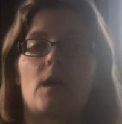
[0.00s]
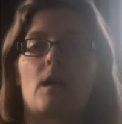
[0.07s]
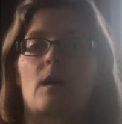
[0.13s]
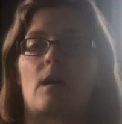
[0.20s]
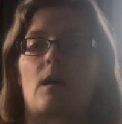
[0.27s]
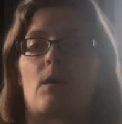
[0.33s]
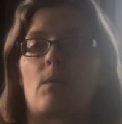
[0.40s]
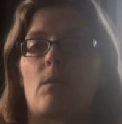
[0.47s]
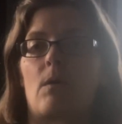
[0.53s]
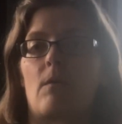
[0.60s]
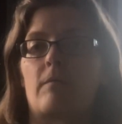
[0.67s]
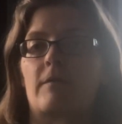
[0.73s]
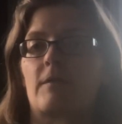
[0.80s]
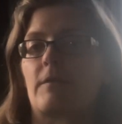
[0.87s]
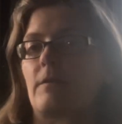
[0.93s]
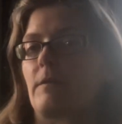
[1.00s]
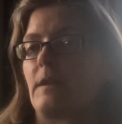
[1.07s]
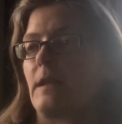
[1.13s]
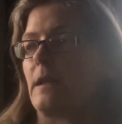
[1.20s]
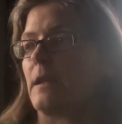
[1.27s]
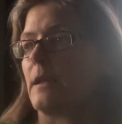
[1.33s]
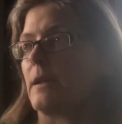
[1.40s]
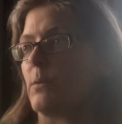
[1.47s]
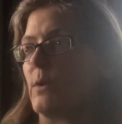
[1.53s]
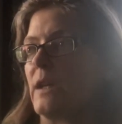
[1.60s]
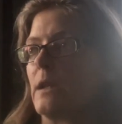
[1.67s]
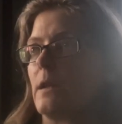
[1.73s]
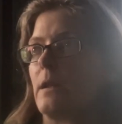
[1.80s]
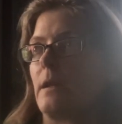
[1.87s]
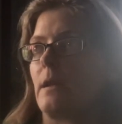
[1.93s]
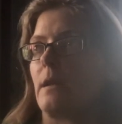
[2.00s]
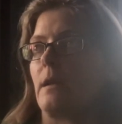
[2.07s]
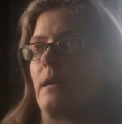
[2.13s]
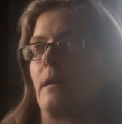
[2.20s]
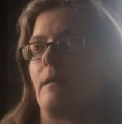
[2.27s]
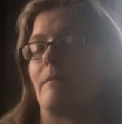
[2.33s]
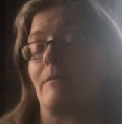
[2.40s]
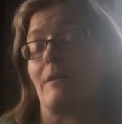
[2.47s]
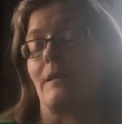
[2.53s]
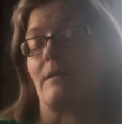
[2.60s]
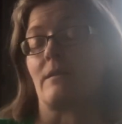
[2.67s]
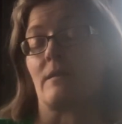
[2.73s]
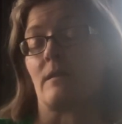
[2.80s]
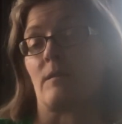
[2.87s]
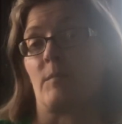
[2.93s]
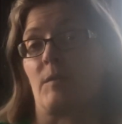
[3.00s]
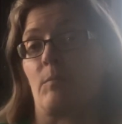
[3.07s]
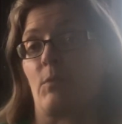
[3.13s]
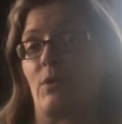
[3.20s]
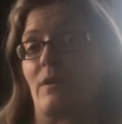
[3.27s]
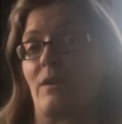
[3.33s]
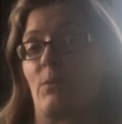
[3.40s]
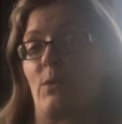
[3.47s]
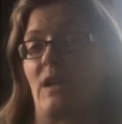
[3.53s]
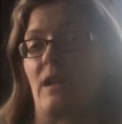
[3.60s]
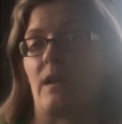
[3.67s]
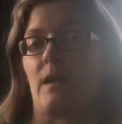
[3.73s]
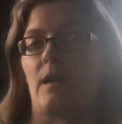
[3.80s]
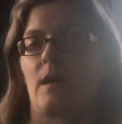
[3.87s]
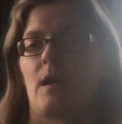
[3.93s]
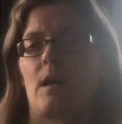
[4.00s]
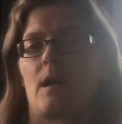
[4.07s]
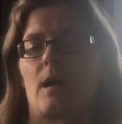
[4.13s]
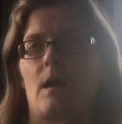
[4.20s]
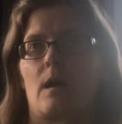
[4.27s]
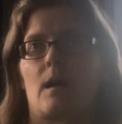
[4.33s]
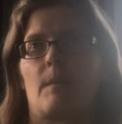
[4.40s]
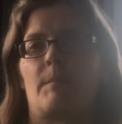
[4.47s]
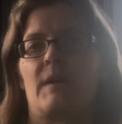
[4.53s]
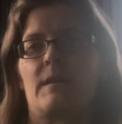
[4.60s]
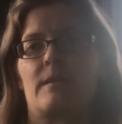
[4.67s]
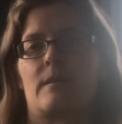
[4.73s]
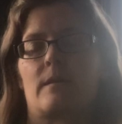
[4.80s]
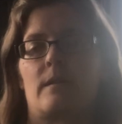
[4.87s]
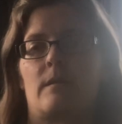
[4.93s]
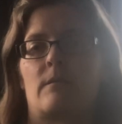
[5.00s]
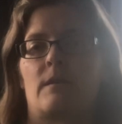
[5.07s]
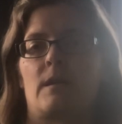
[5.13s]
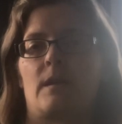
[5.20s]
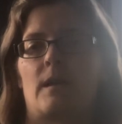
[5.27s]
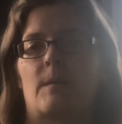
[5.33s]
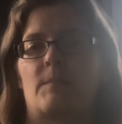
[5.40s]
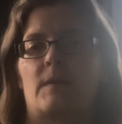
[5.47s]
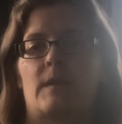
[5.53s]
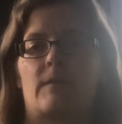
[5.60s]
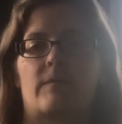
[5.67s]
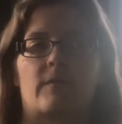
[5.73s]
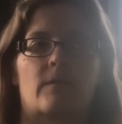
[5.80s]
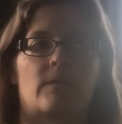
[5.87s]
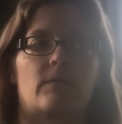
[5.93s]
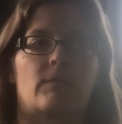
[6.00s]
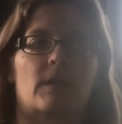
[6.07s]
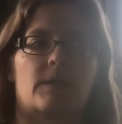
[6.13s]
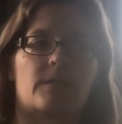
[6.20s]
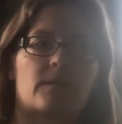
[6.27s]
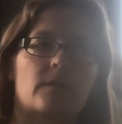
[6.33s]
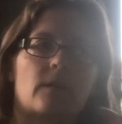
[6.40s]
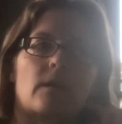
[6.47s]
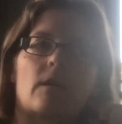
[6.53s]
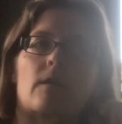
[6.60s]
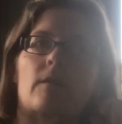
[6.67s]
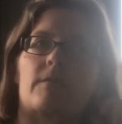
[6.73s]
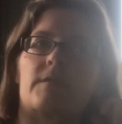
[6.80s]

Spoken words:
go over the weekly, it's going to be more than weekly, basically the reading update for the rest of